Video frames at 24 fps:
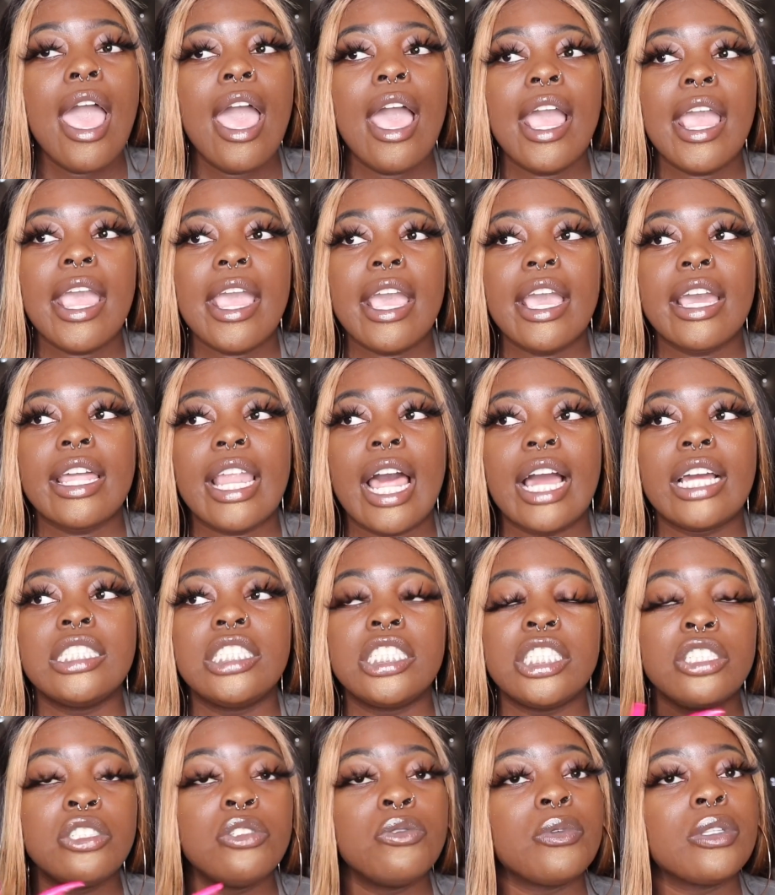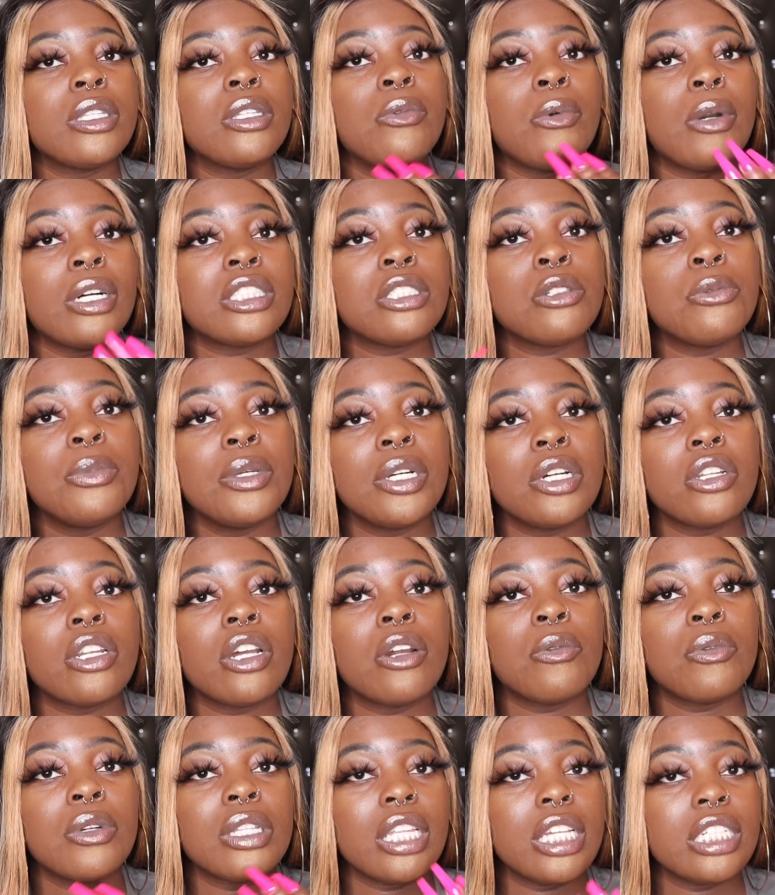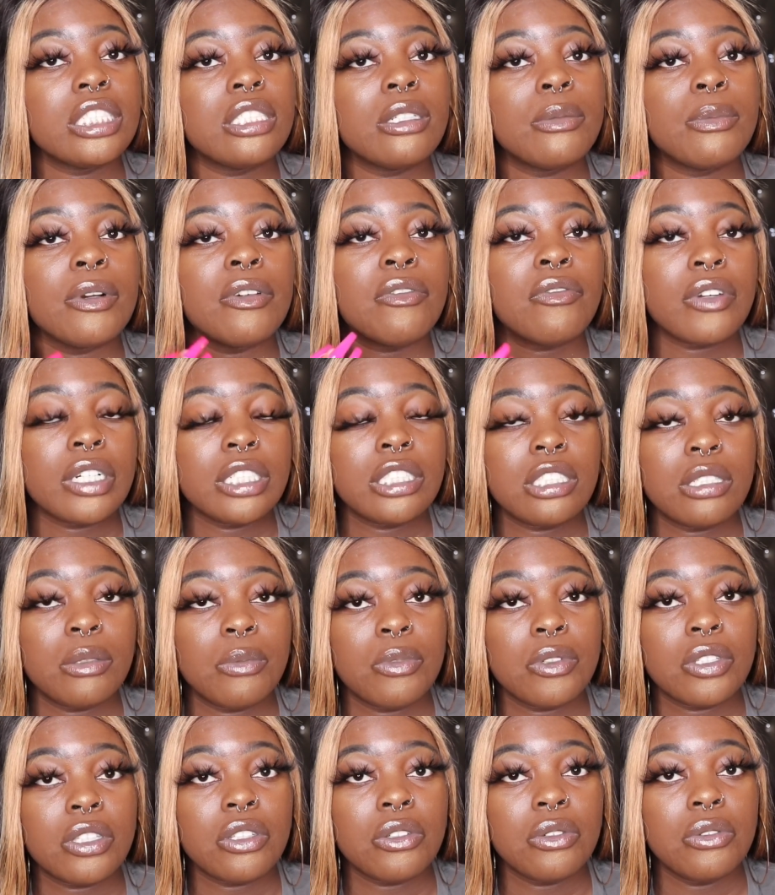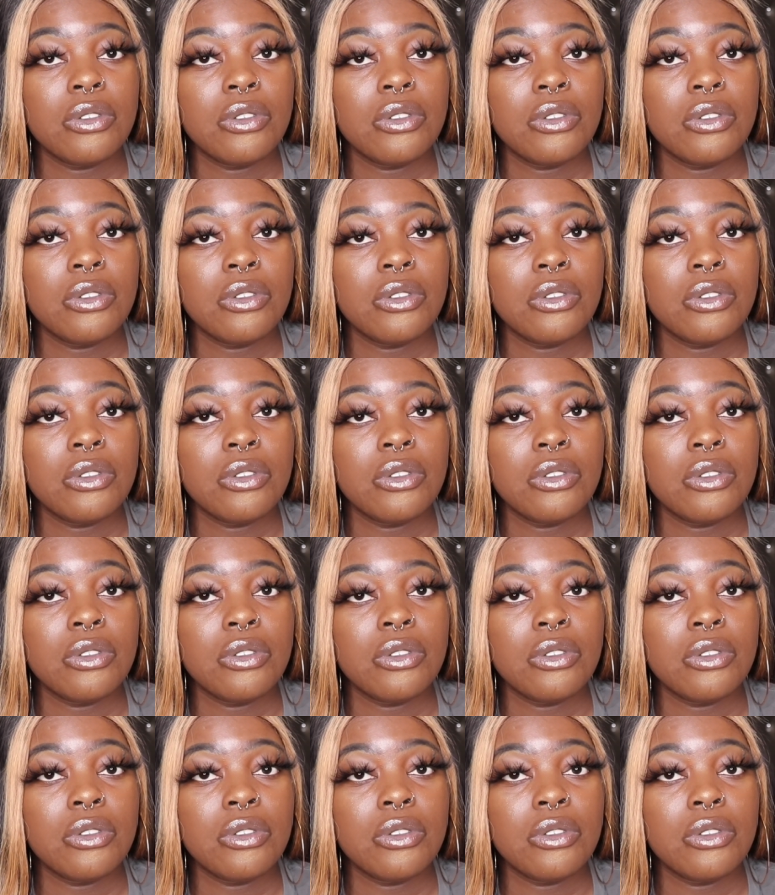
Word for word: and I genuinely want to build a relationship, a friendship with you.